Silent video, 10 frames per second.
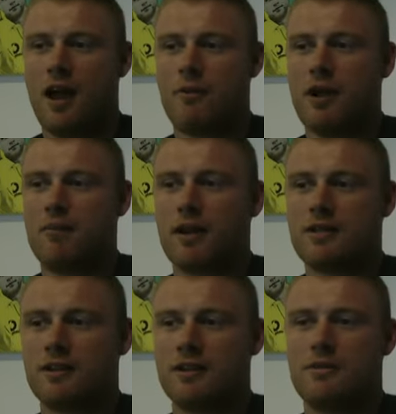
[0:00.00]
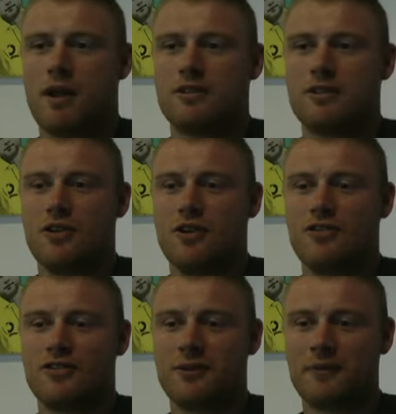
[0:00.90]
No, I took it to my Auntie
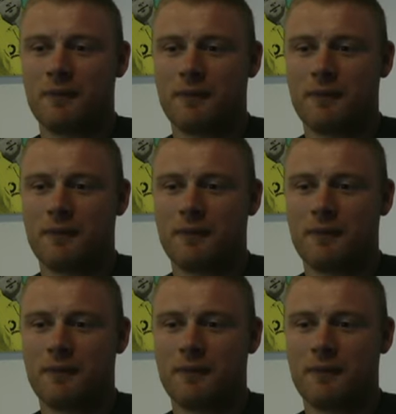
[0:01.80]
Jones.